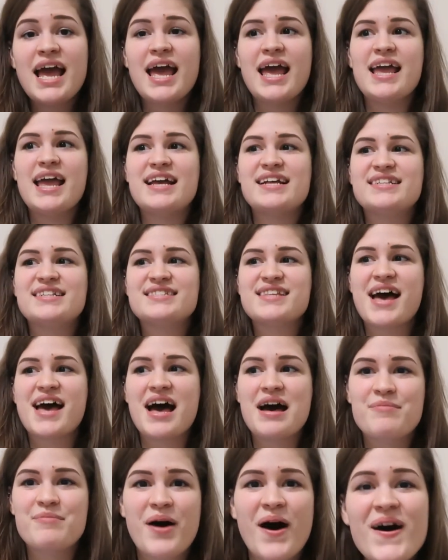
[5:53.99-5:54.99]
and
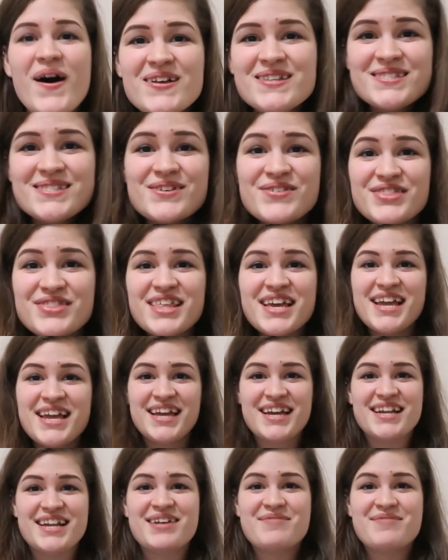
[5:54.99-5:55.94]
I'm also thinking